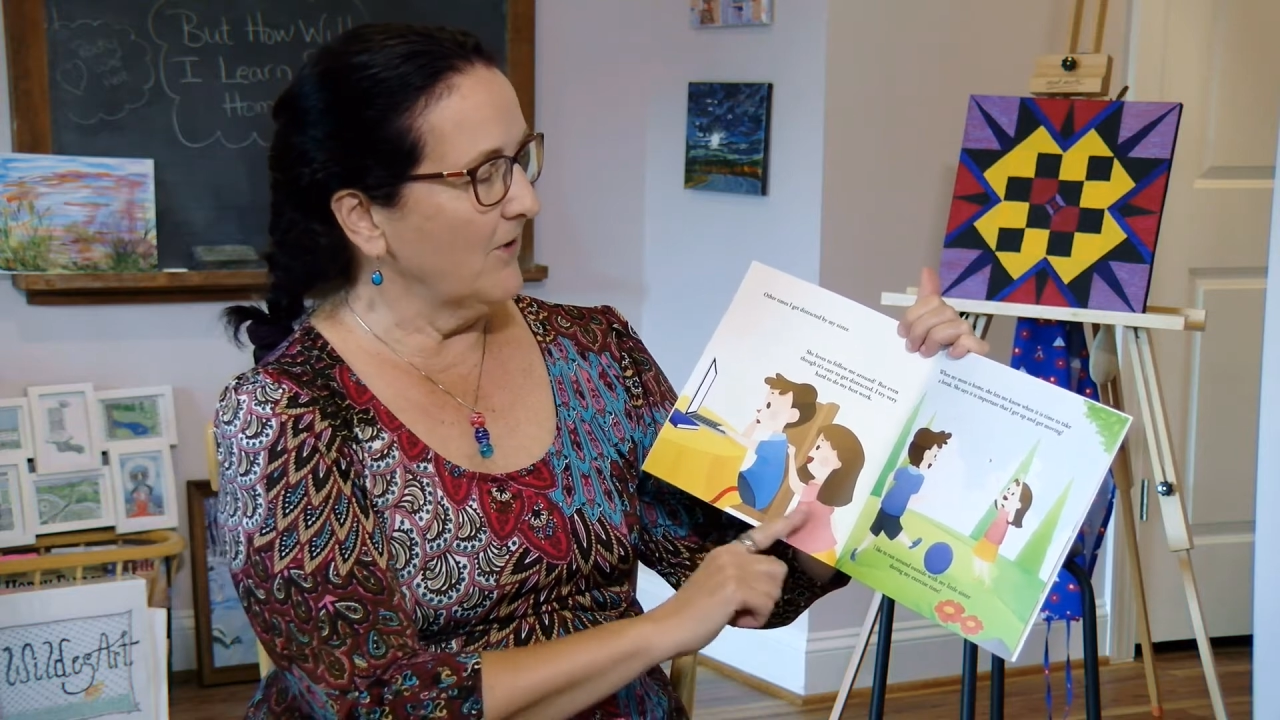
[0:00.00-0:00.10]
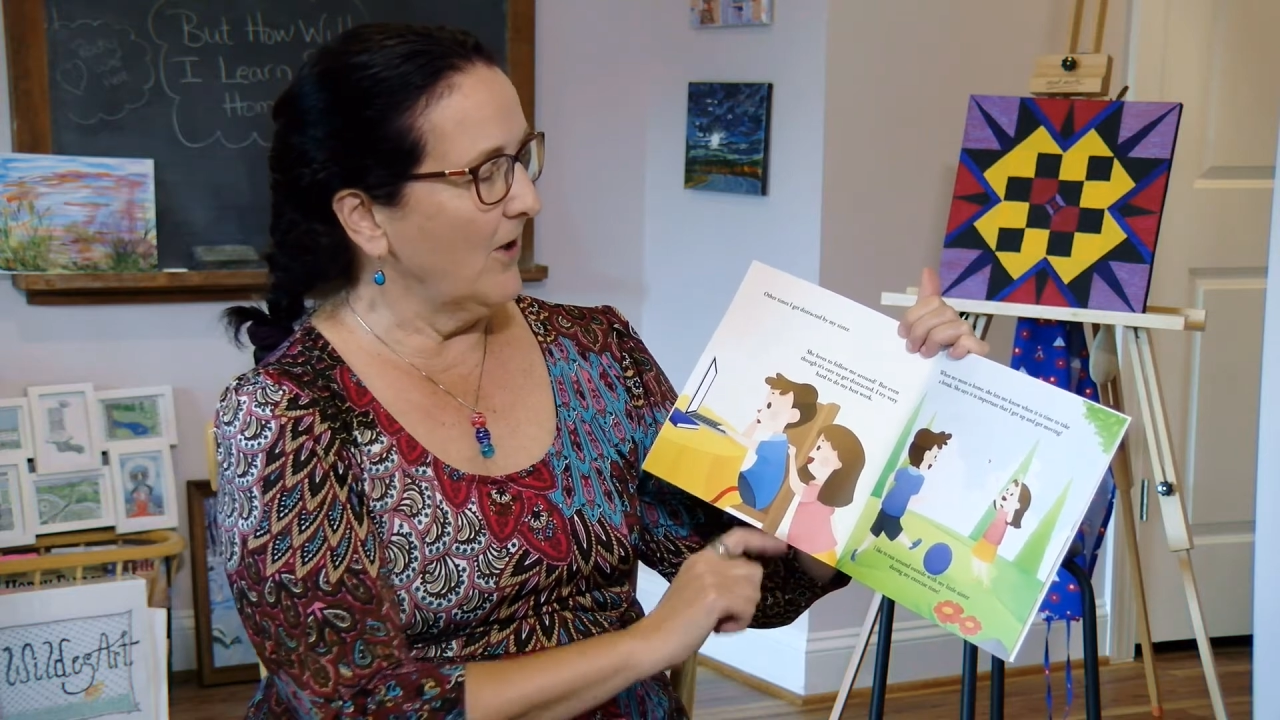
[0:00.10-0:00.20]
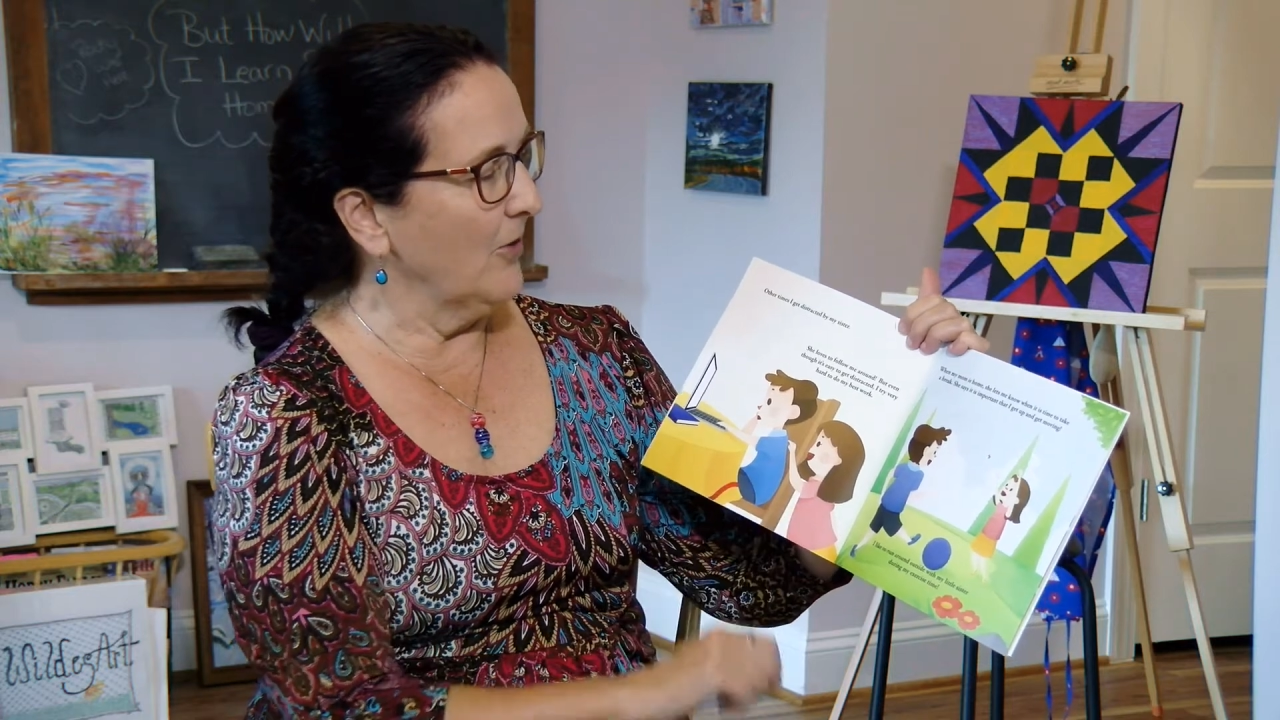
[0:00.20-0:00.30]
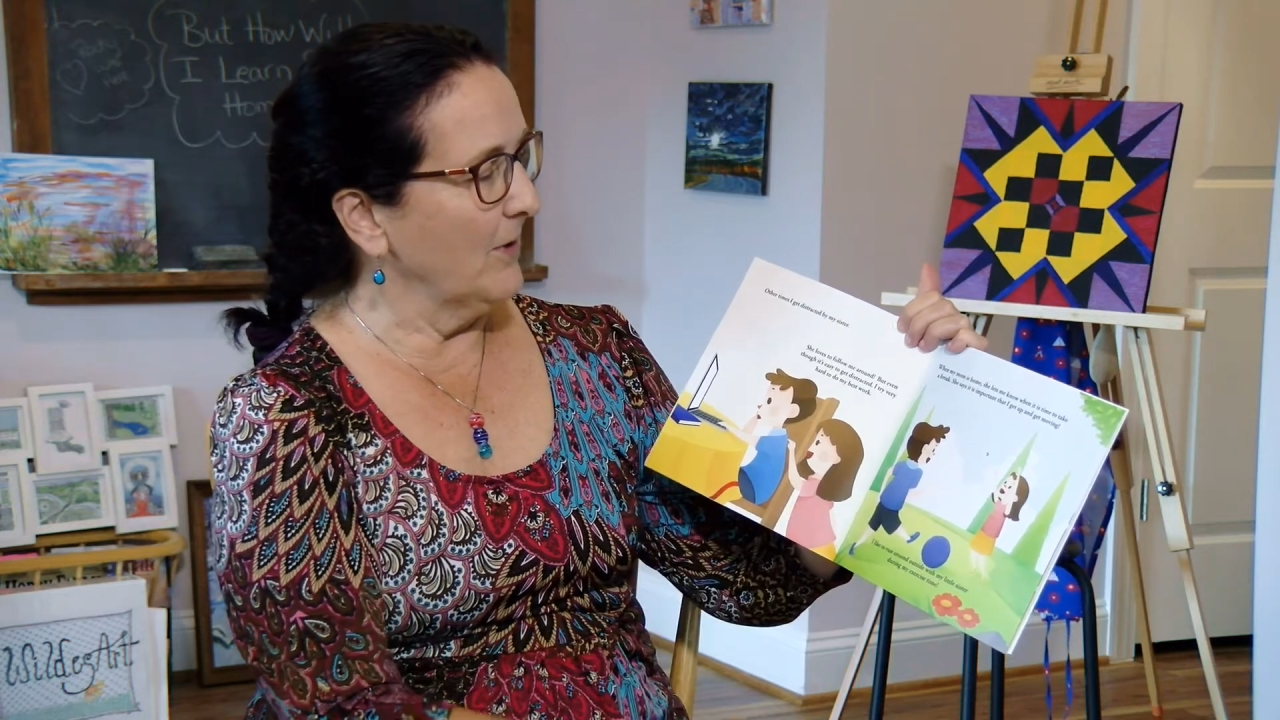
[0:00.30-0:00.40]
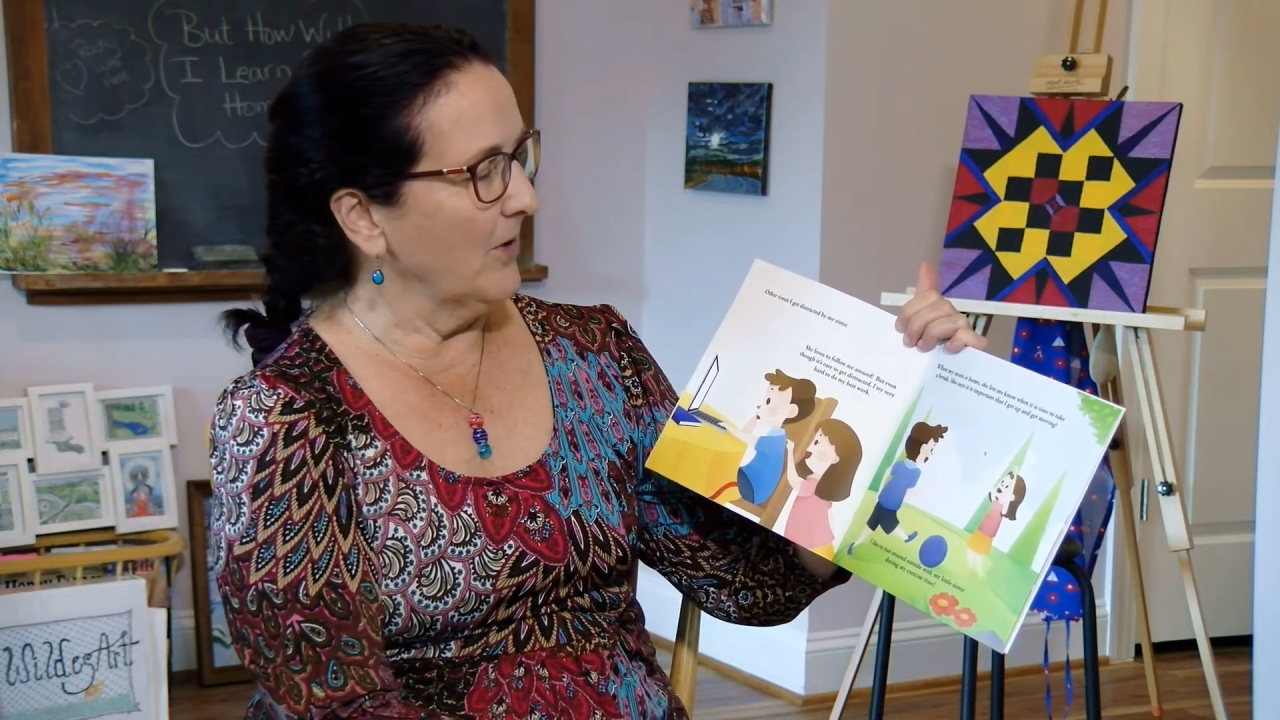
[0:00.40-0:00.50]

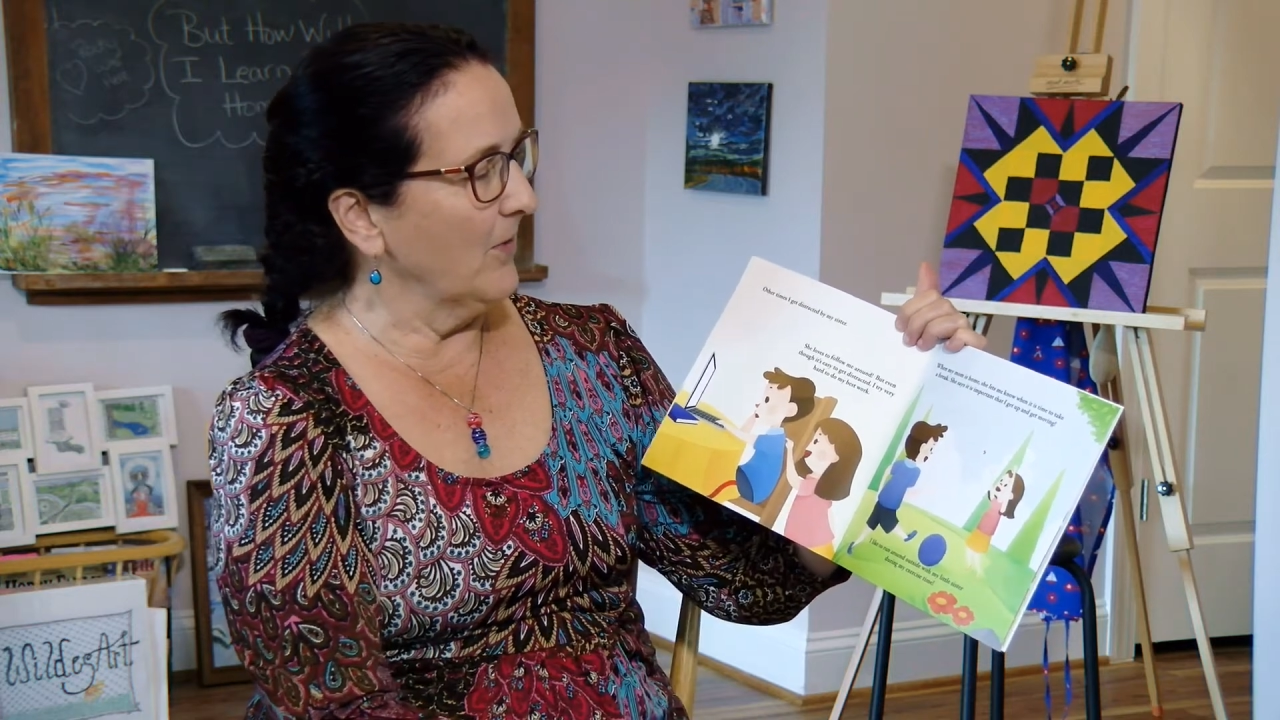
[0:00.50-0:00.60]
follow me